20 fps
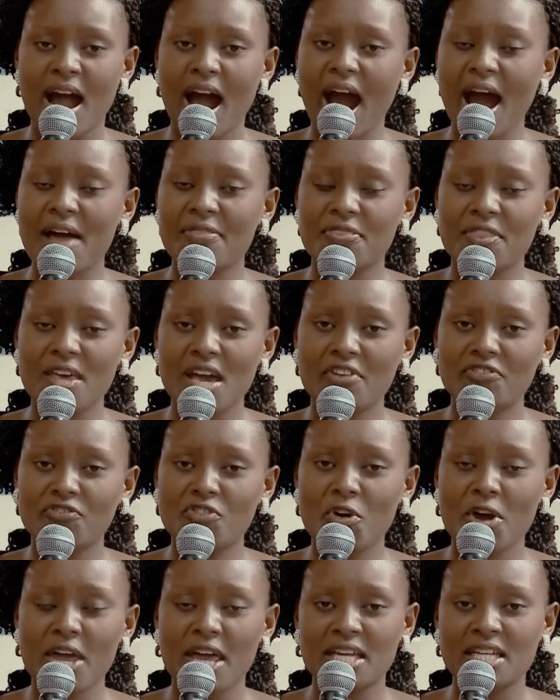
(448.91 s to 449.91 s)
And
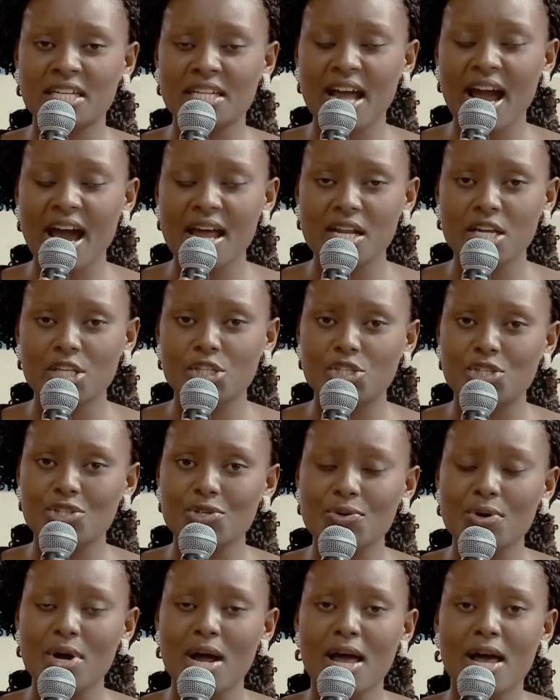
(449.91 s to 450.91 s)
therefore, I encourage
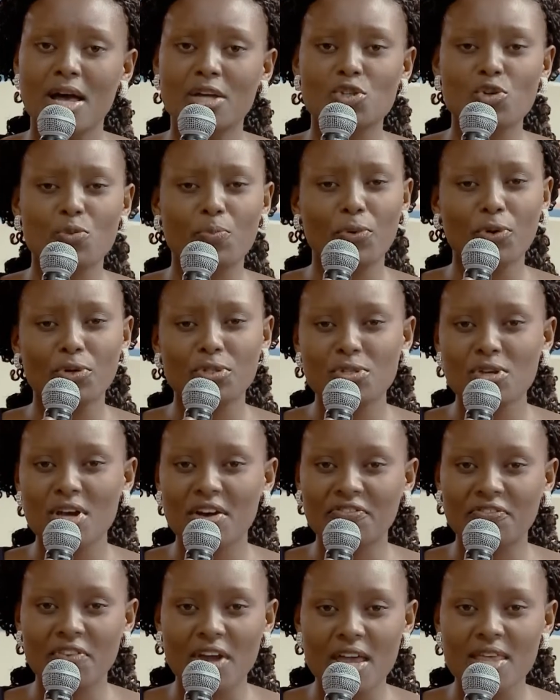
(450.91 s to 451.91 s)
you to put your
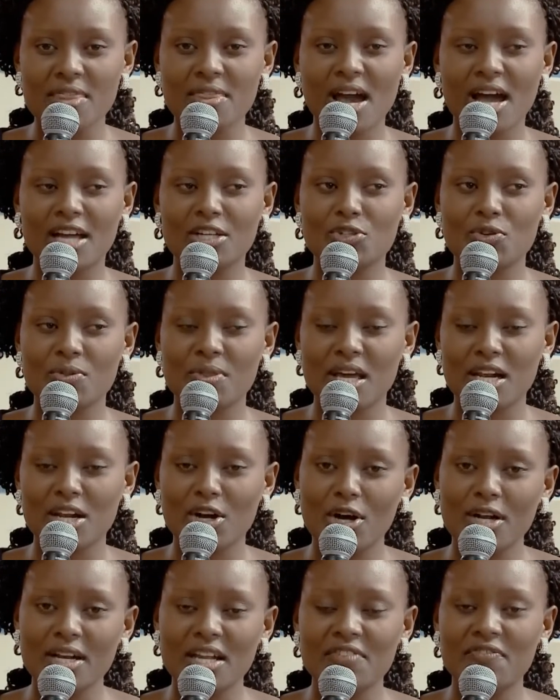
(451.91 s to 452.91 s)
faith unto the
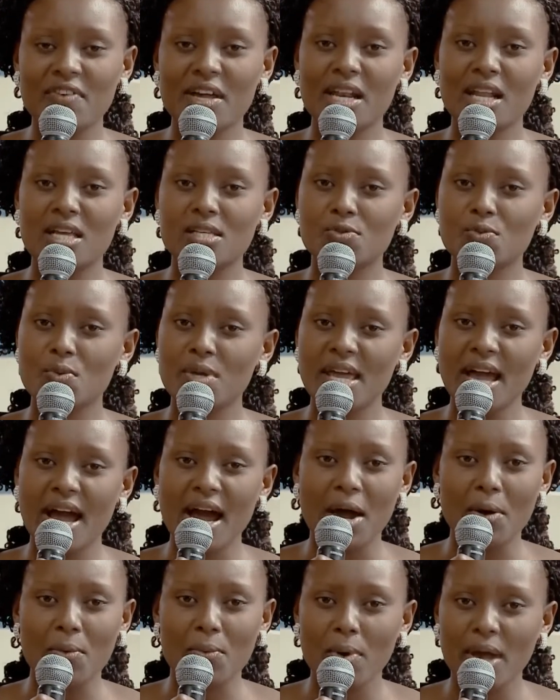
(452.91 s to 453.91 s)
Lord, even as we
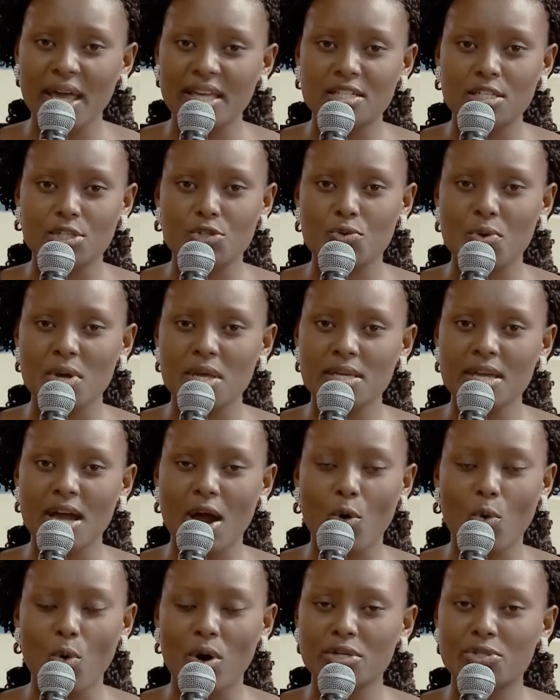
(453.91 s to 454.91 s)
await to hear
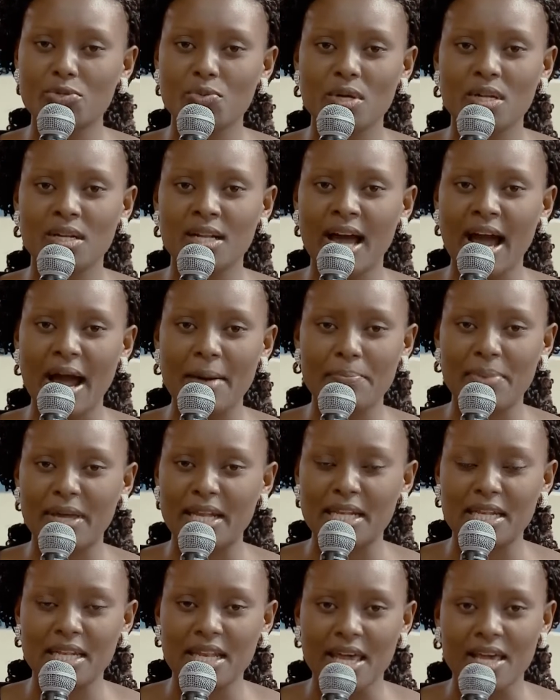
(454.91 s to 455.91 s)
what will
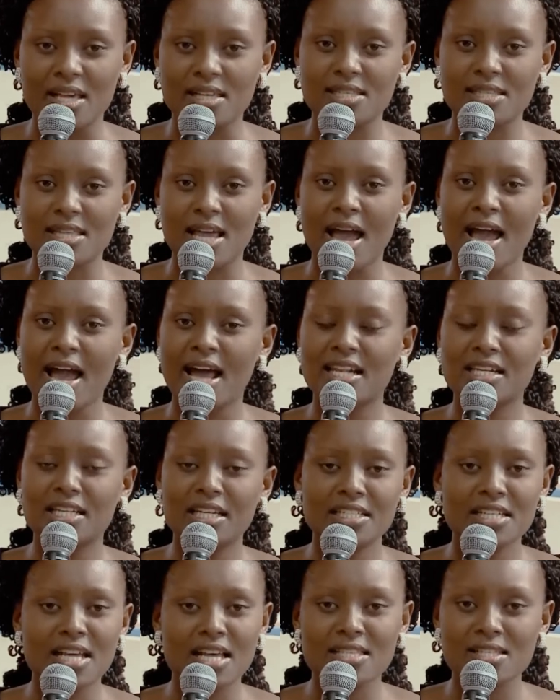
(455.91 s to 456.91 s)
happen next.
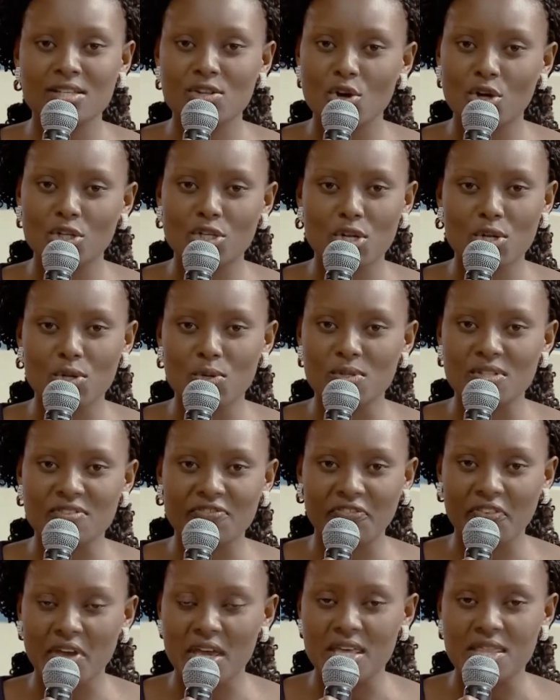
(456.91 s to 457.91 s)
Let us not lose
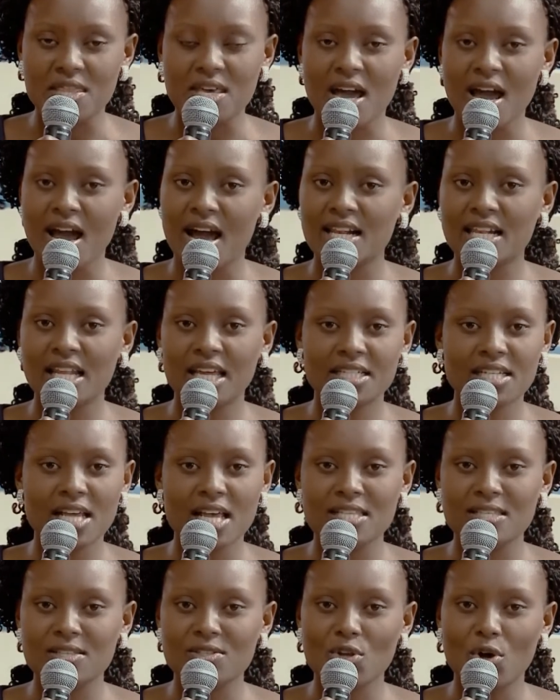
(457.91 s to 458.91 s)
faith. Let
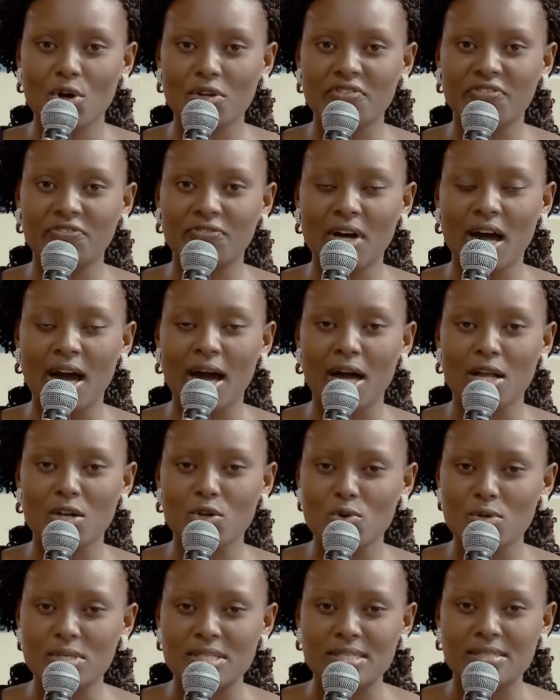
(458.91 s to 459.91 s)
us not uh,
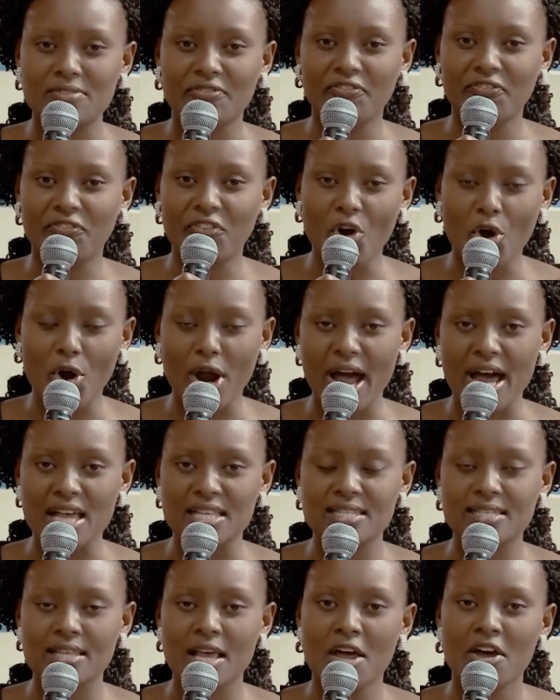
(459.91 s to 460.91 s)
lose
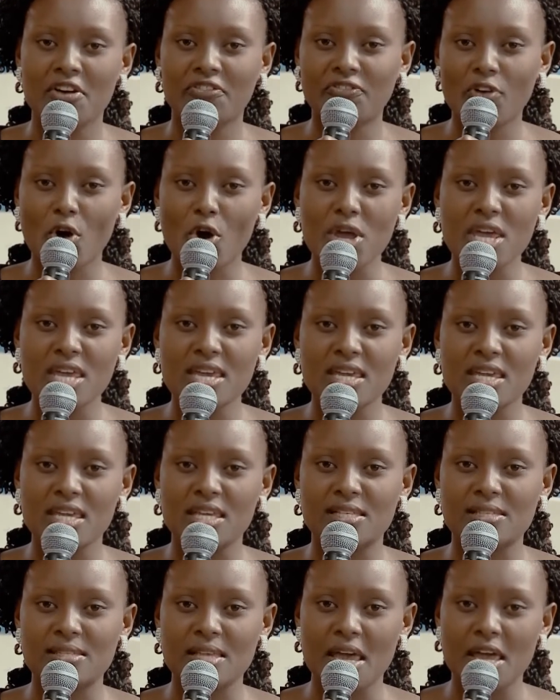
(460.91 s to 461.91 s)
focus, for
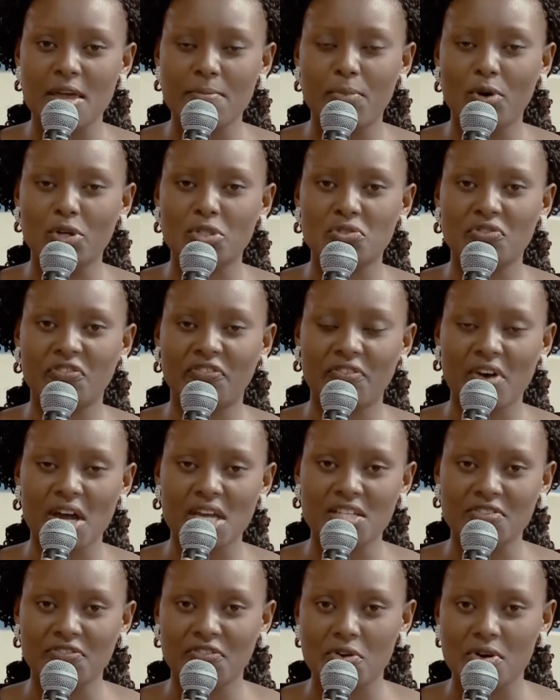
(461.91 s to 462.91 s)
he is able to
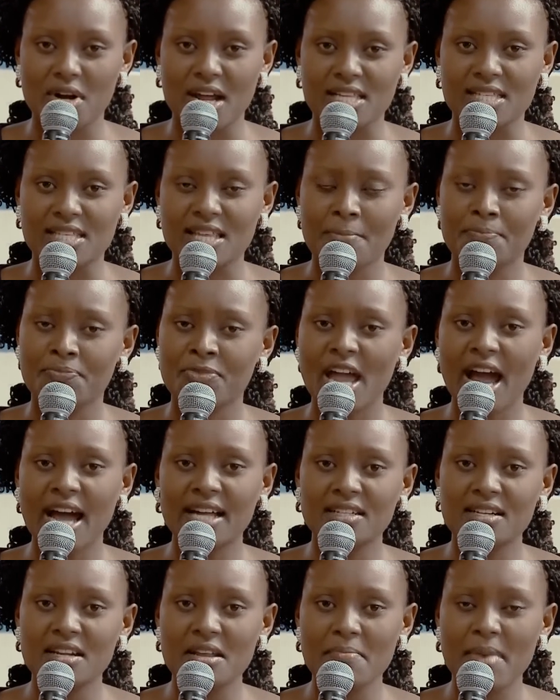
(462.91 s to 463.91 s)
fight for us.
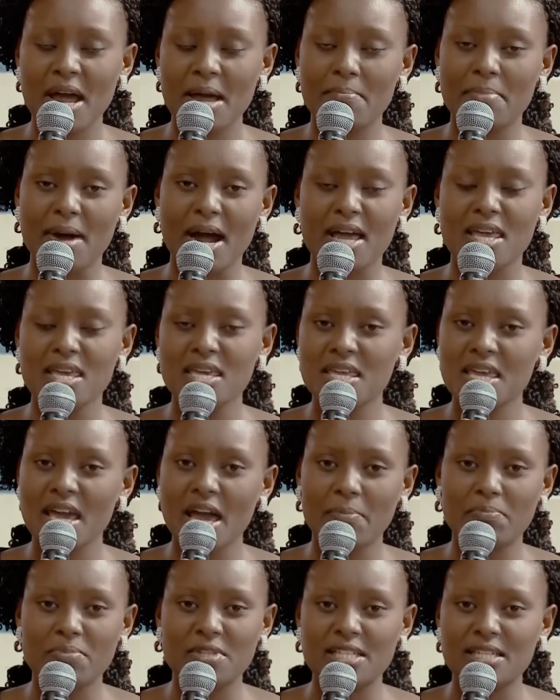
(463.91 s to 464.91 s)
And remember, he
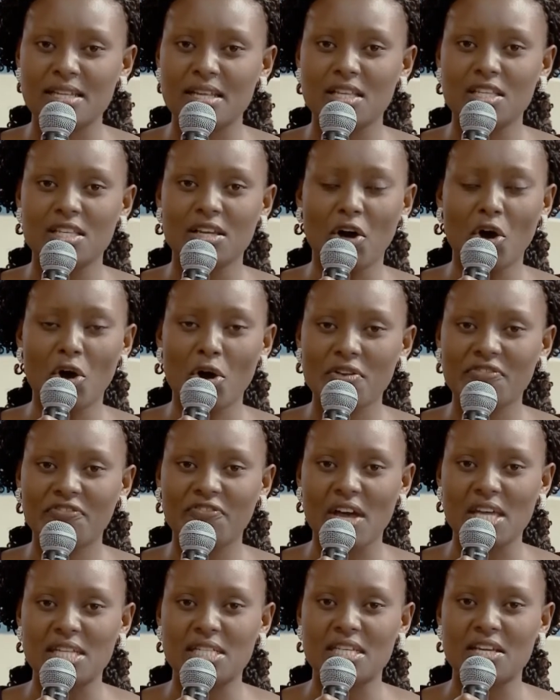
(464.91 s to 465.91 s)
kept on
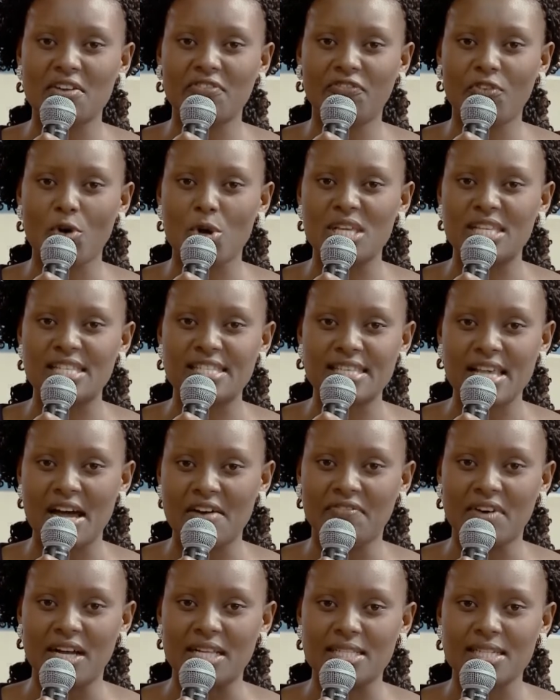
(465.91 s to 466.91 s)
fighting for his
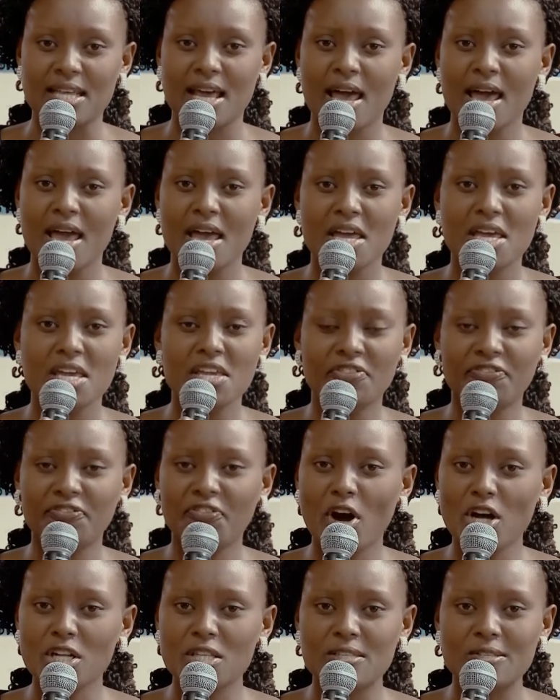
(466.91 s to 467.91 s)
servant. He
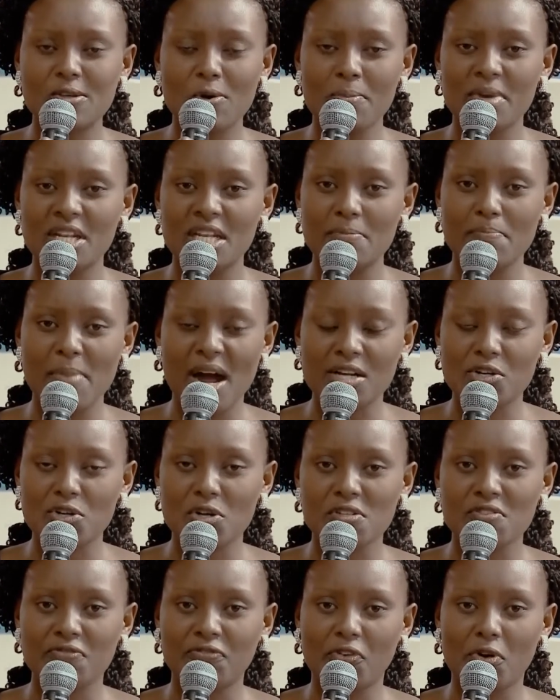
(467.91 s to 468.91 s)
fought so many
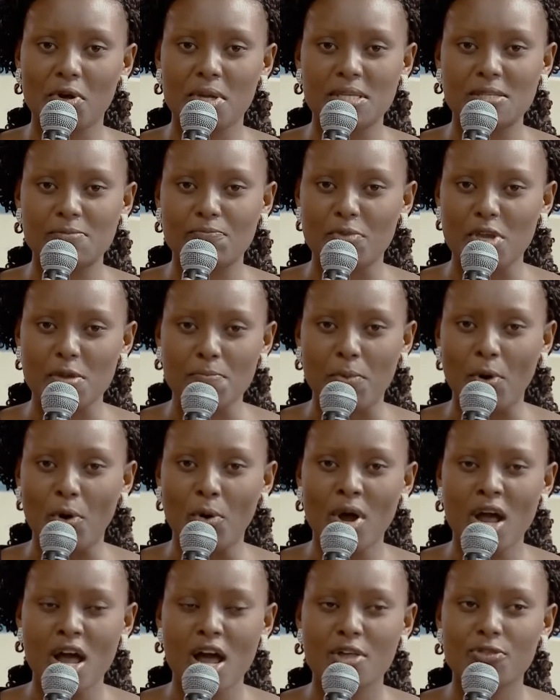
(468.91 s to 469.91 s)
battles for his
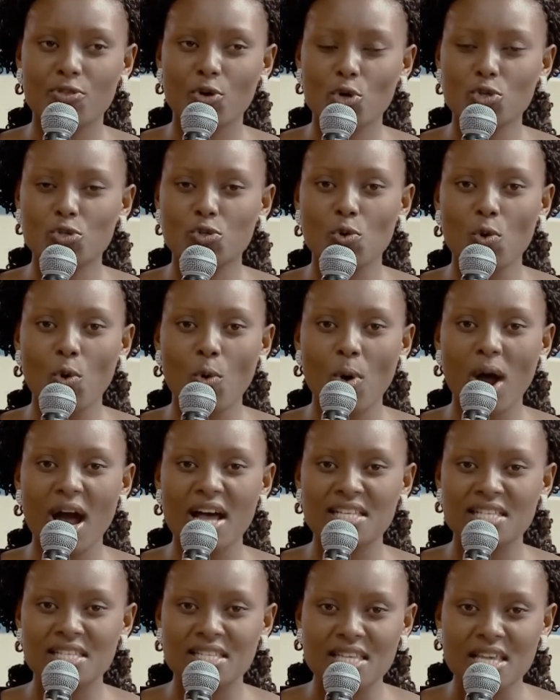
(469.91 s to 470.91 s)
people. Those who
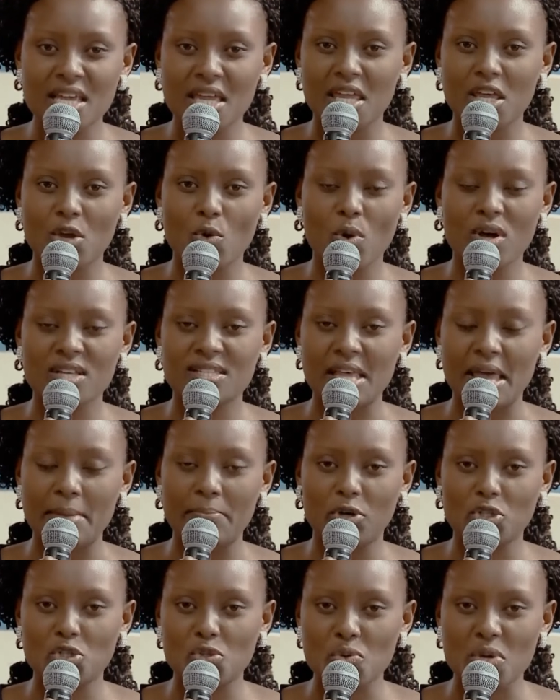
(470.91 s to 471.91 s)
were sick, he was
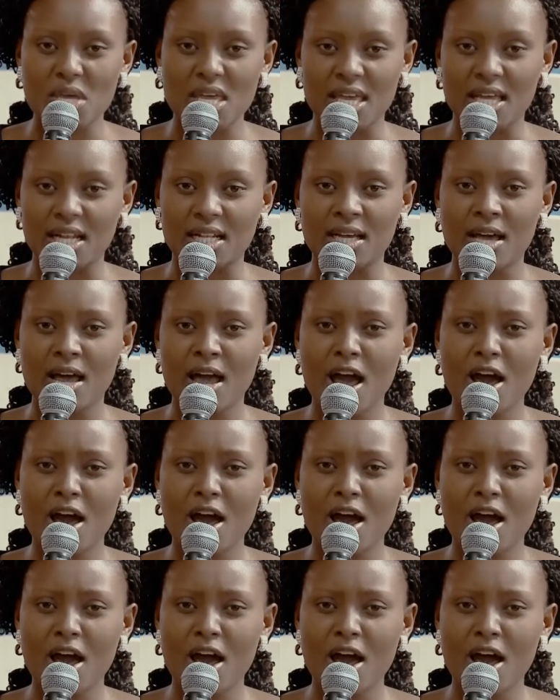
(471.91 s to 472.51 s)
able to heal.